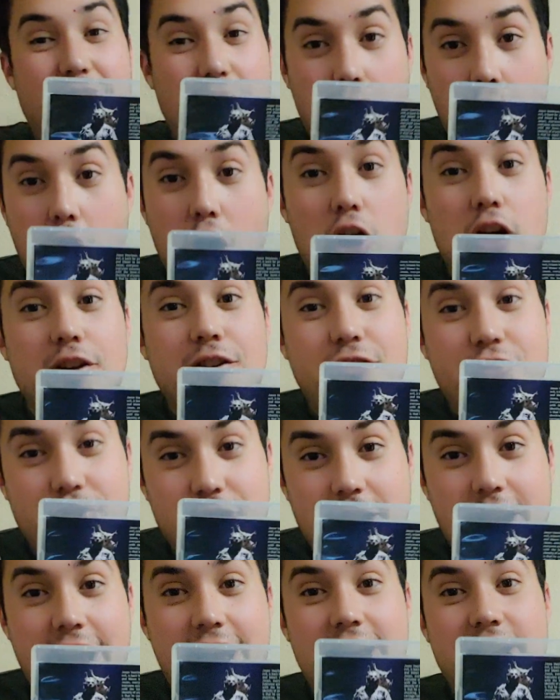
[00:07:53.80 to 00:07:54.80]

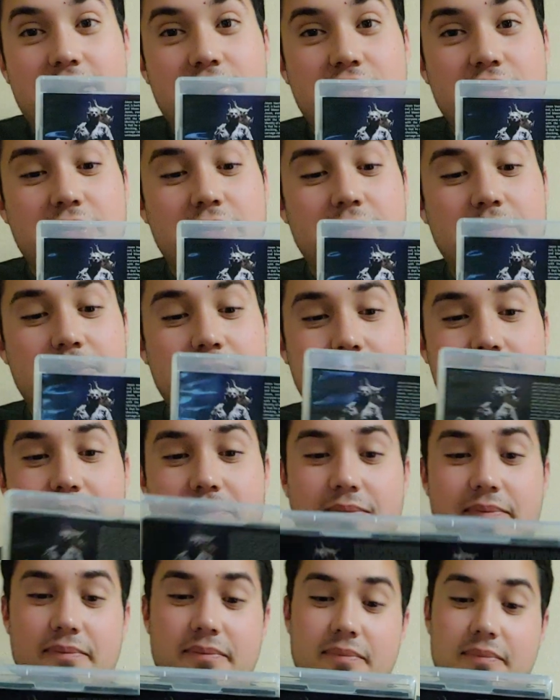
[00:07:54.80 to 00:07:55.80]
trash.
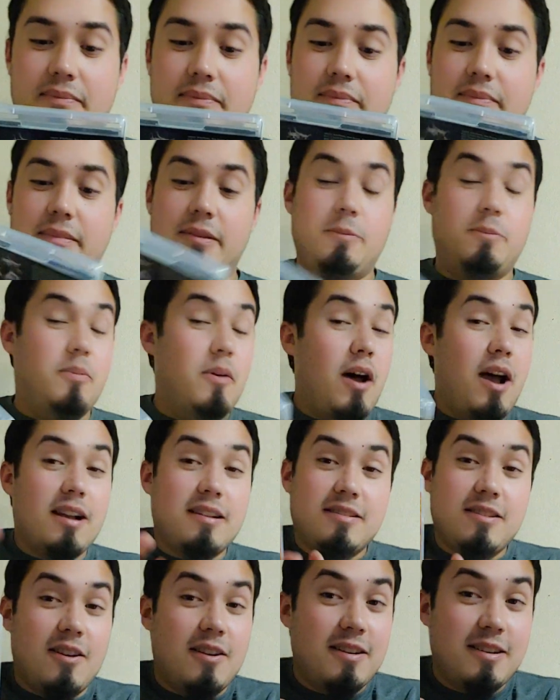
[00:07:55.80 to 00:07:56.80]
Box art is
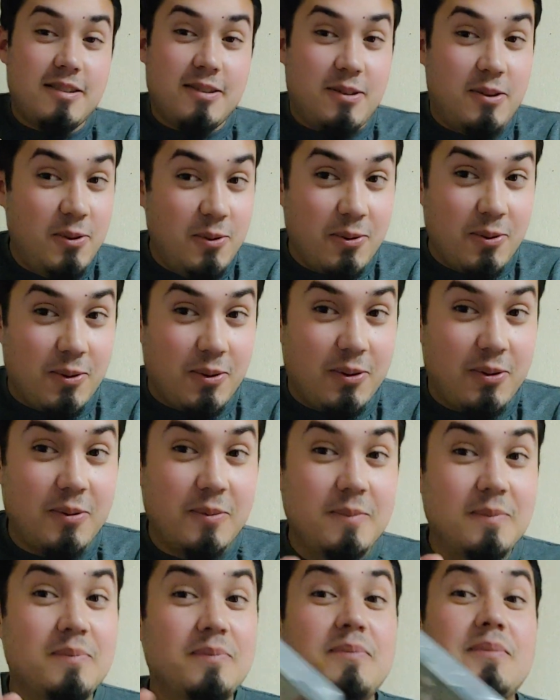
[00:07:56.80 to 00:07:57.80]
cool.
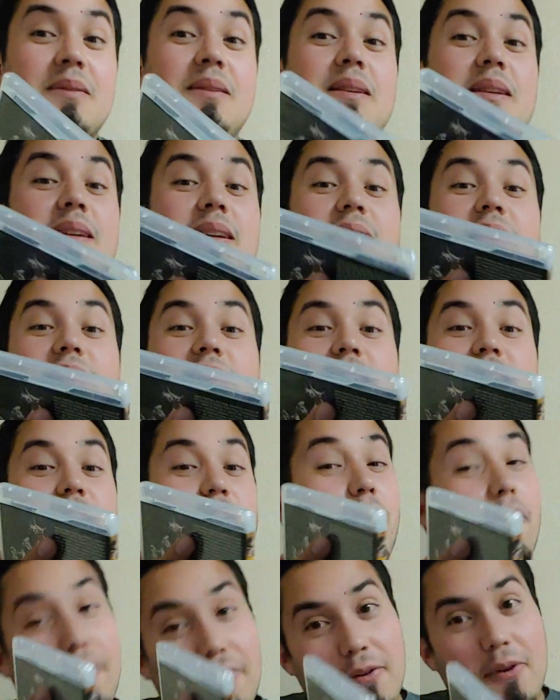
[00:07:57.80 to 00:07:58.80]
It'll fool
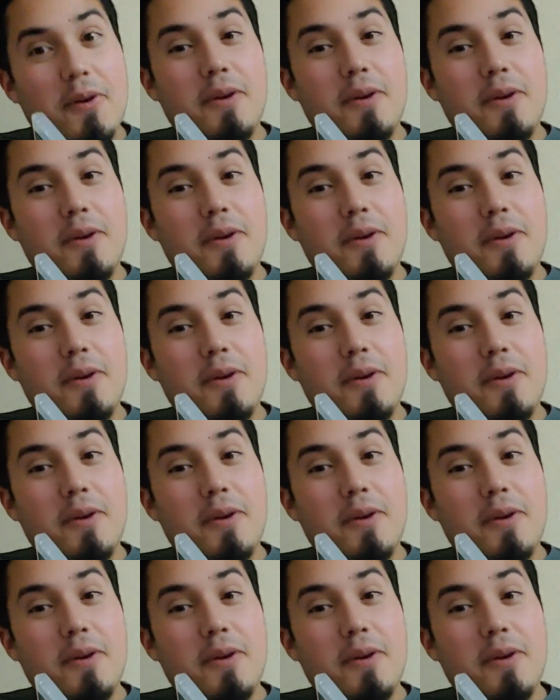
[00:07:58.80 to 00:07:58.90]
you.